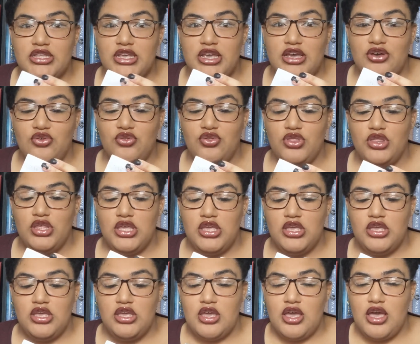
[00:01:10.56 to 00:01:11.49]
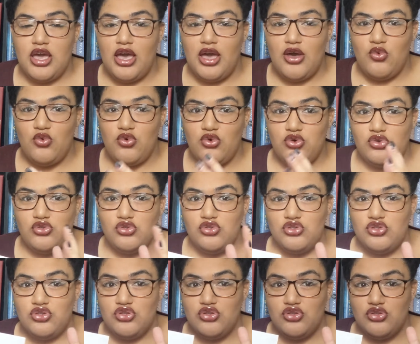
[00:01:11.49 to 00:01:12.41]
down the
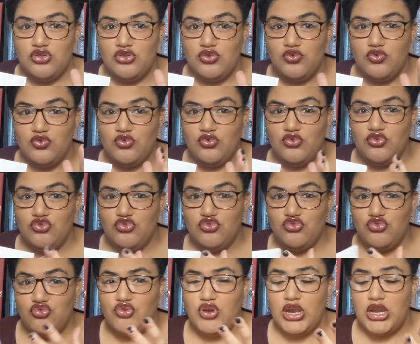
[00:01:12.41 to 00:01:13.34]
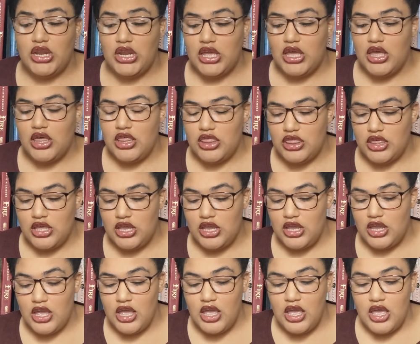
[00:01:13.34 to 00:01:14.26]
owls training
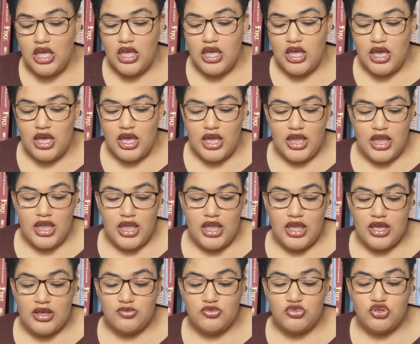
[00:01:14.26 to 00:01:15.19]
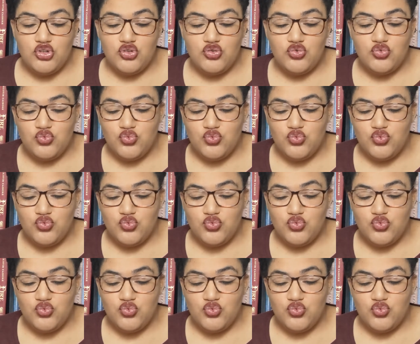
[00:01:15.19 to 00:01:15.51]
thing. I am